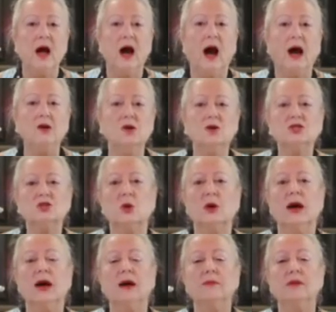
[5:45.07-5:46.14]
I also
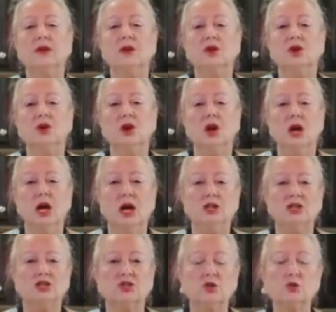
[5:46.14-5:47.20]
have here
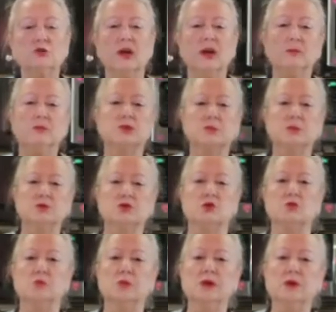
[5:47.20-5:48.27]
is 2 tablespoons
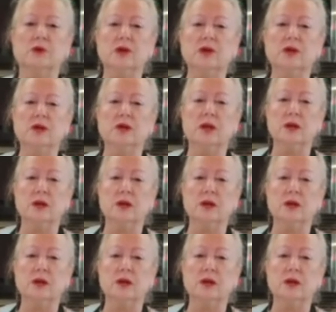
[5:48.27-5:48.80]
of mirin,